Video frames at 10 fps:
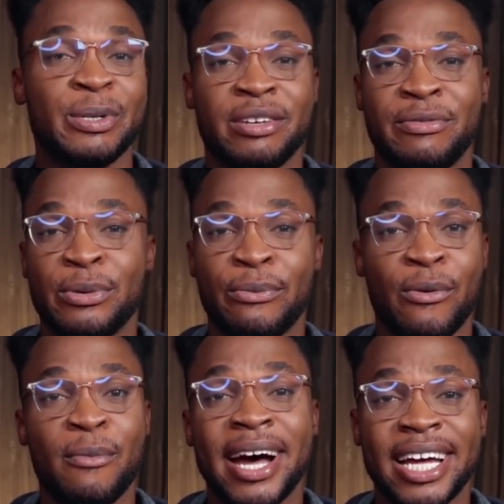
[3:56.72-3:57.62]
beautiful
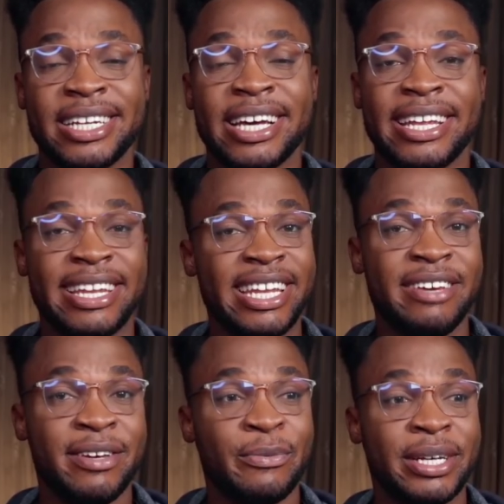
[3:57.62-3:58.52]
woman
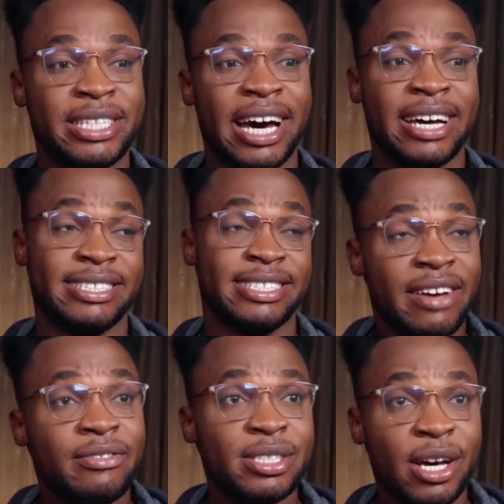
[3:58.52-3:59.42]
living with her
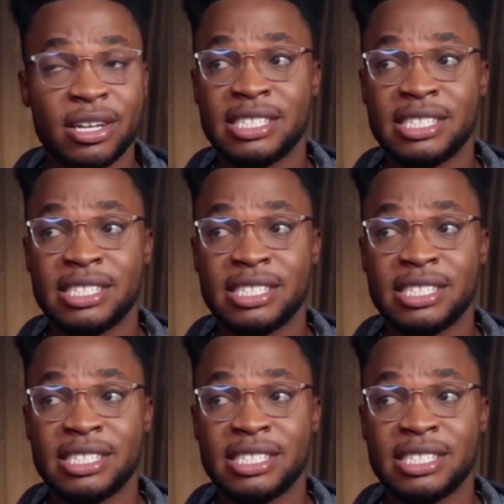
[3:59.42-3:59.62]
fourth